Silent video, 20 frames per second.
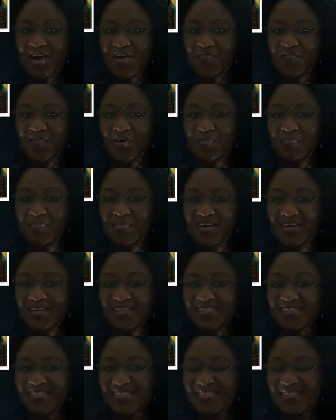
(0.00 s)
For
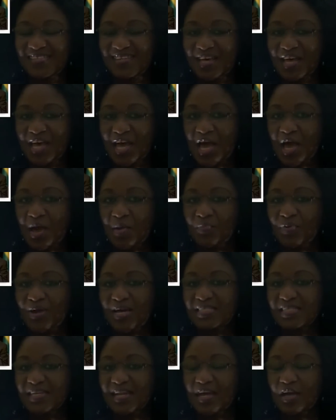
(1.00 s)
months,
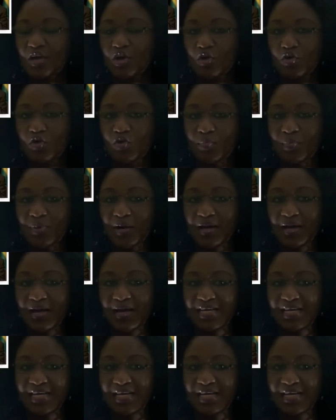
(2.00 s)
President Koroma